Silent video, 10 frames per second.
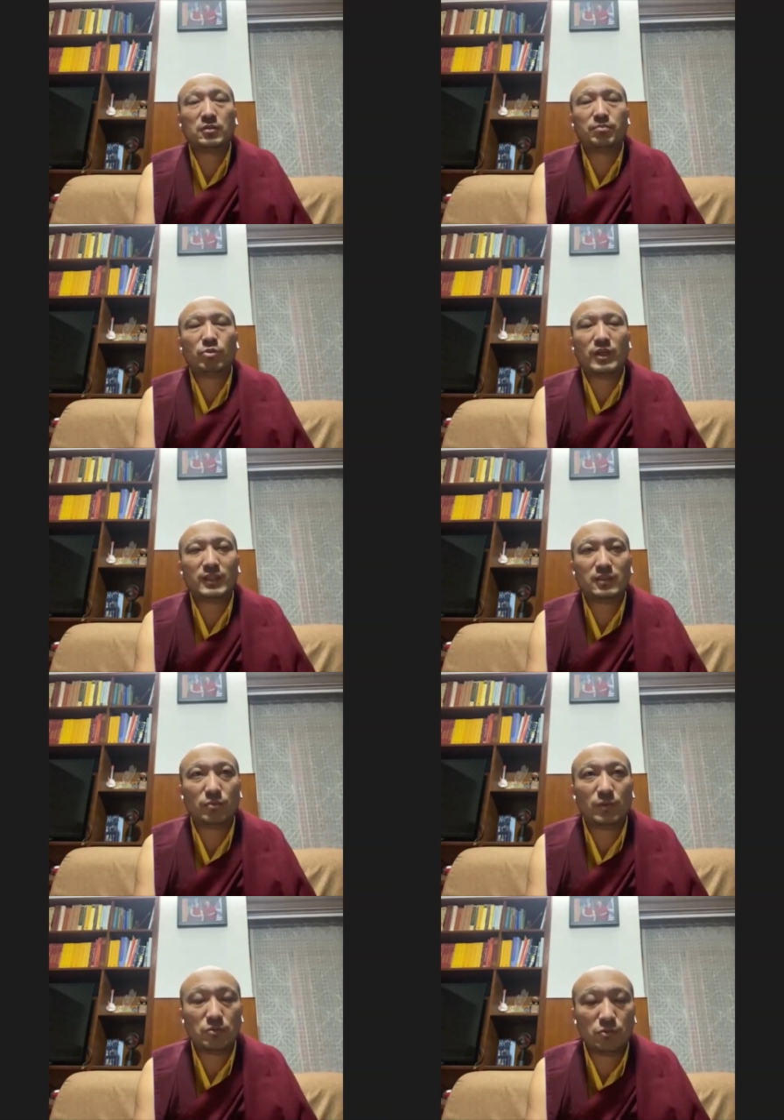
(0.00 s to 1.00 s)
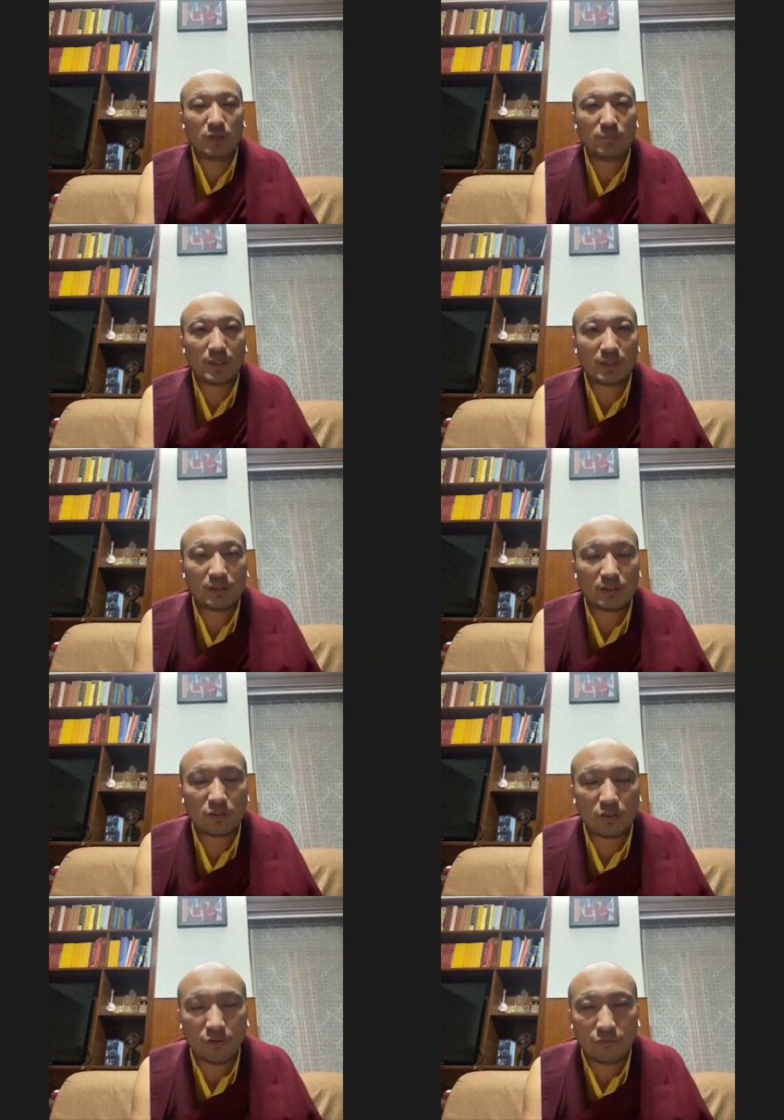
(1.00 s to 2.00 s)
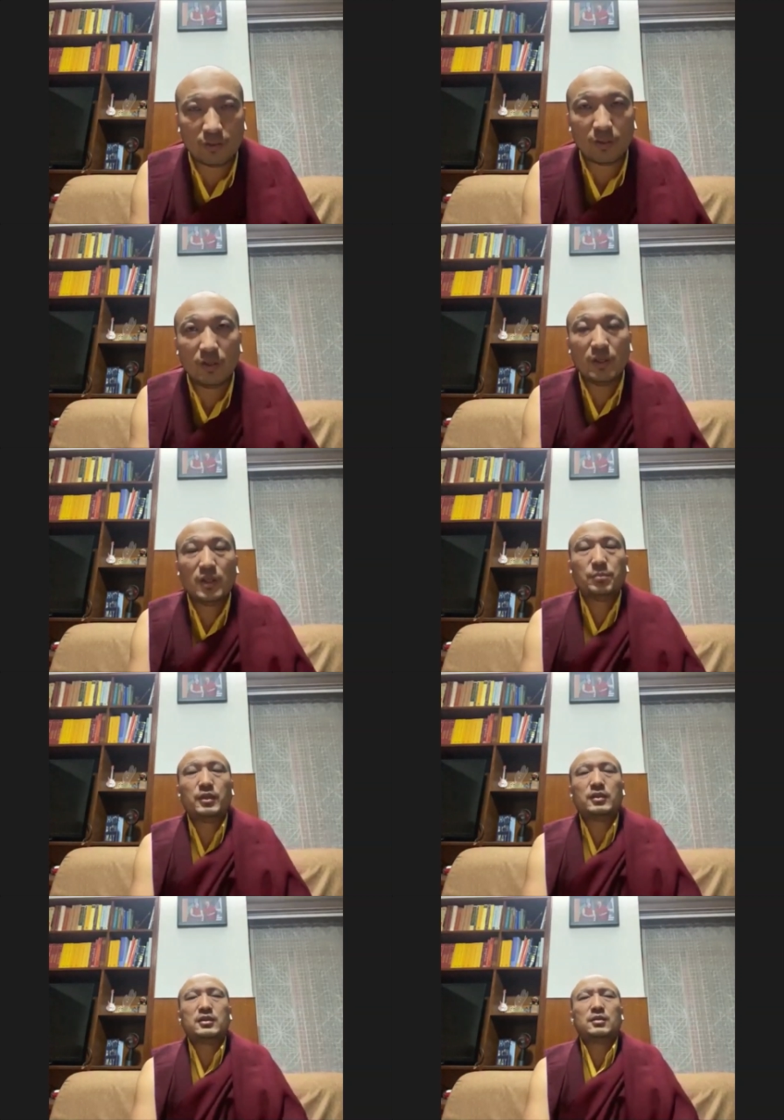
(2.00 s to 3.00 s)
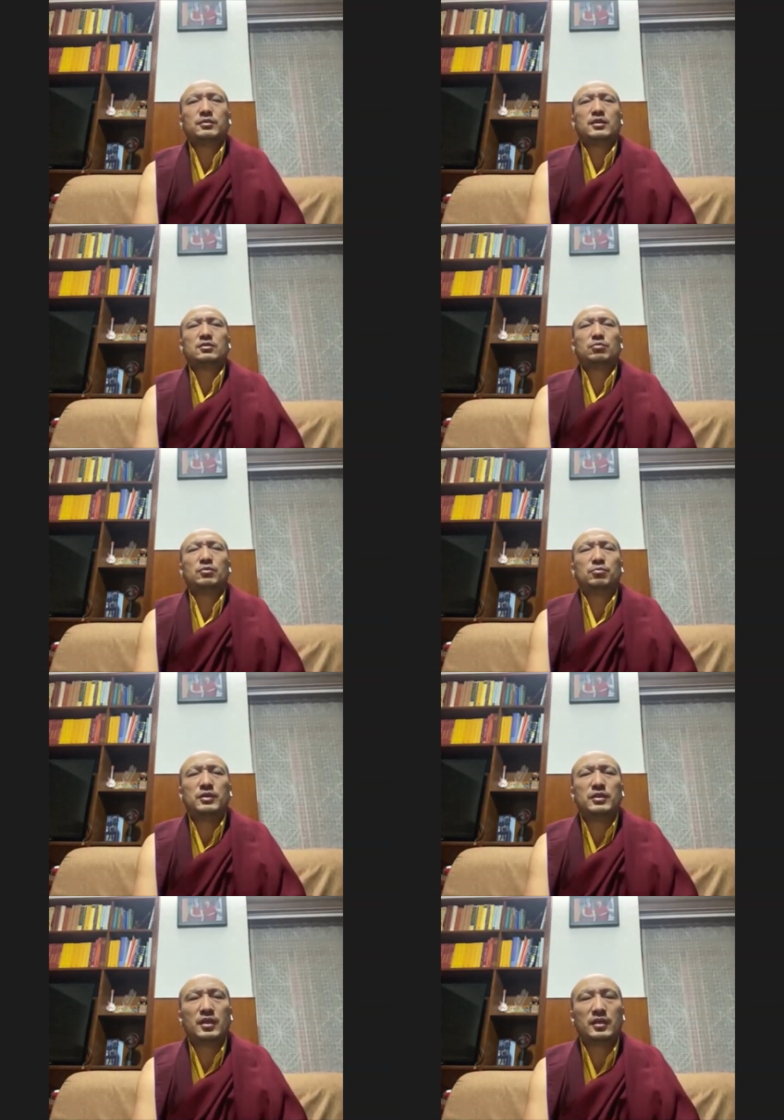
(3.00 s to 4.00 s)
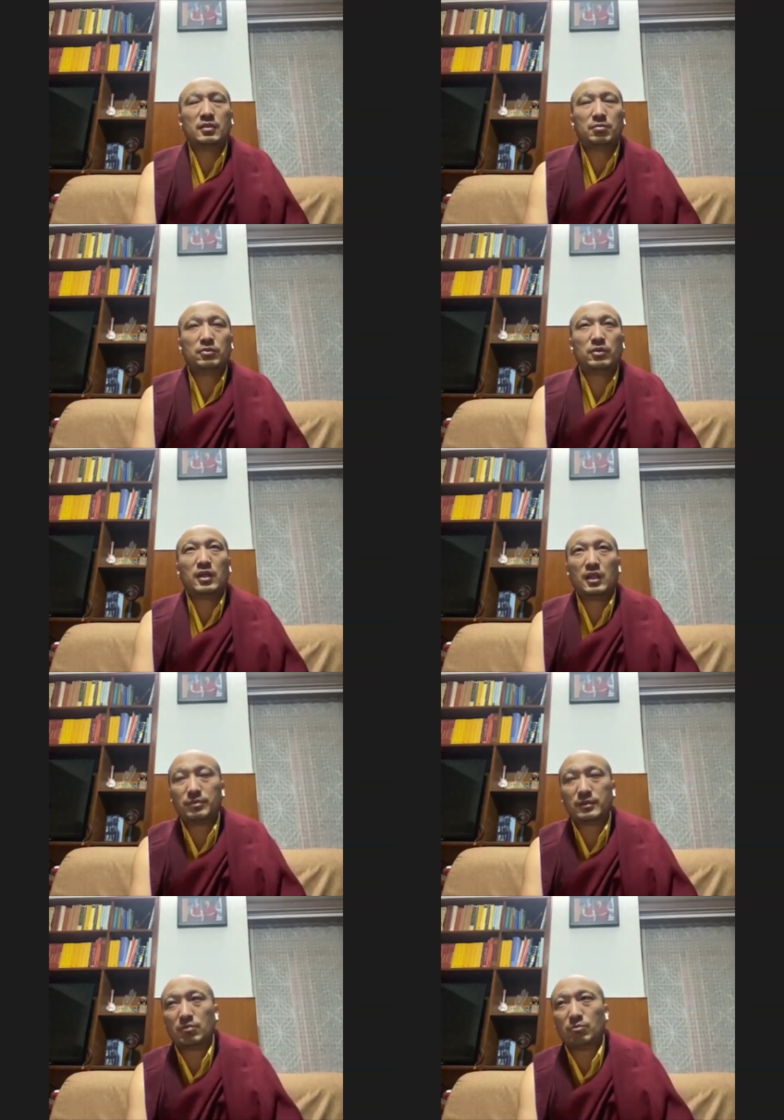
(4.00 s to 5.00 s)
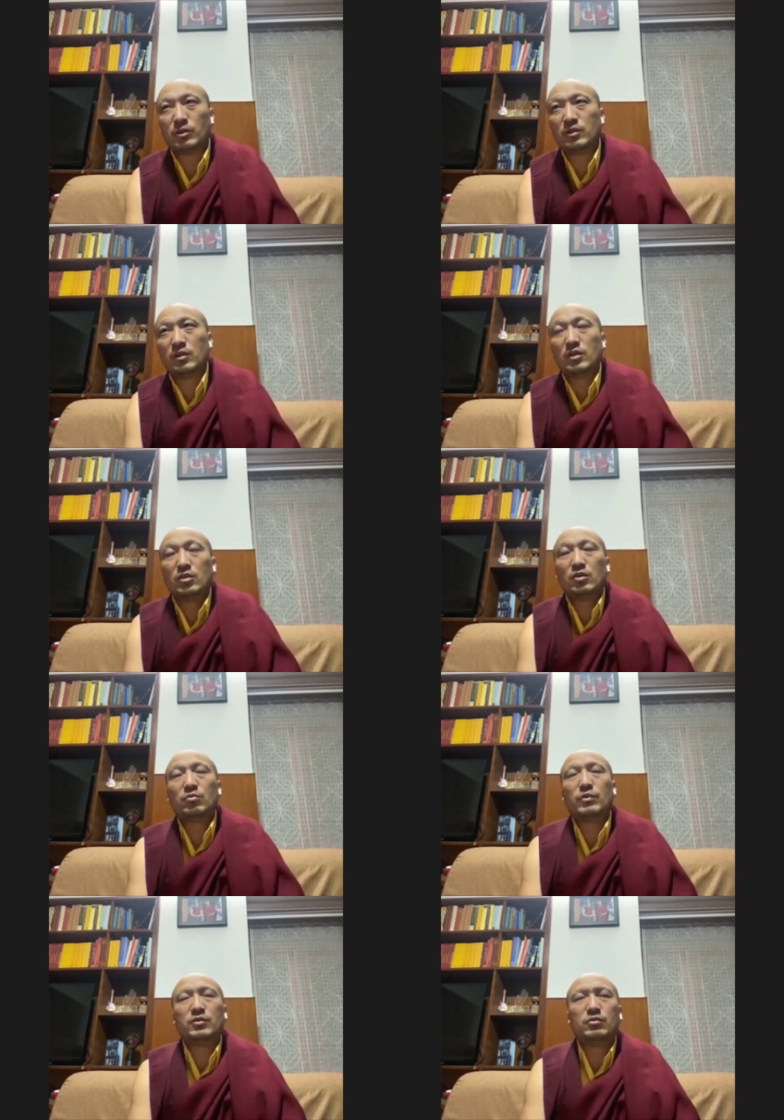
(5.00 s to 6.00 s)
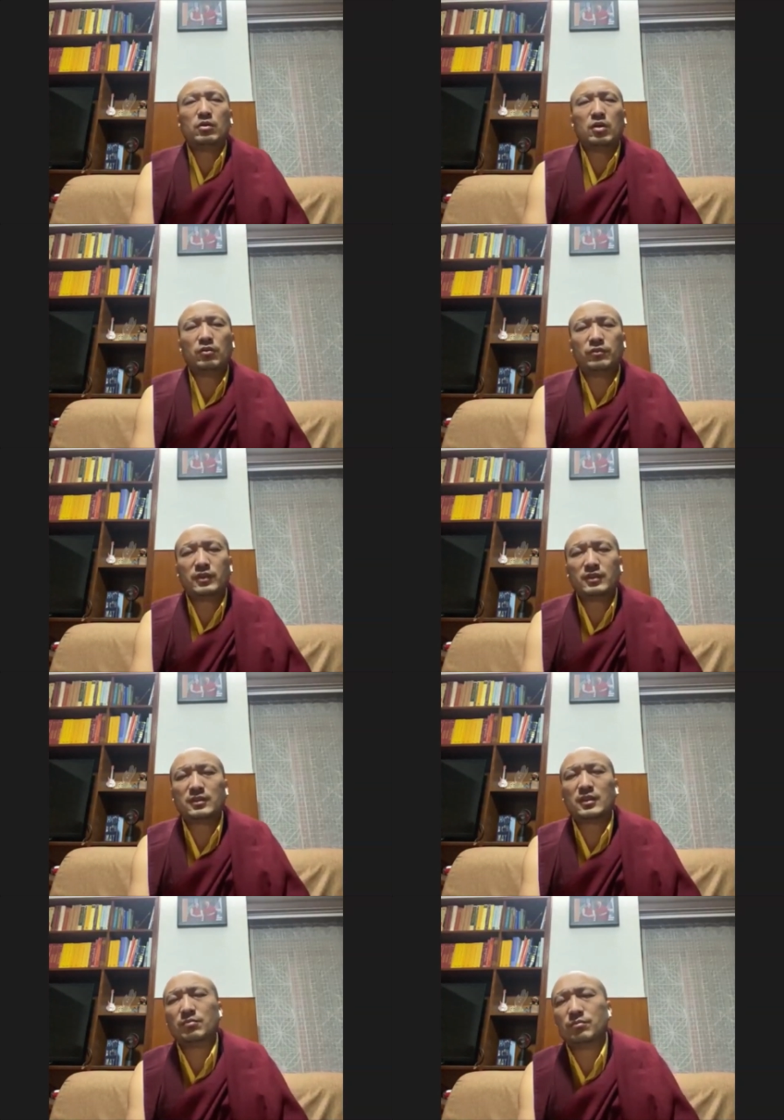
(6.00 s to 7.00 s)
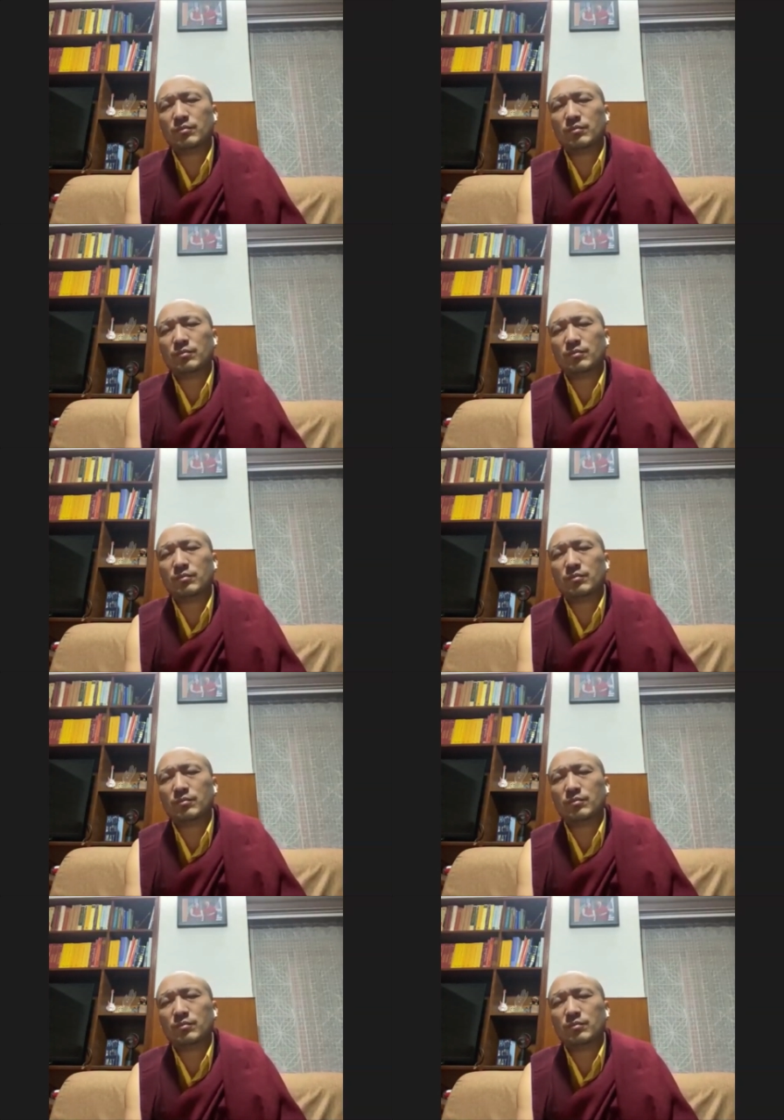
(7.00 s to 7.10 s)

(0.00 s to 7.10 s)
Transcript: of pride when you are making this offering because sometimes when we are able to help someone or when you are offering some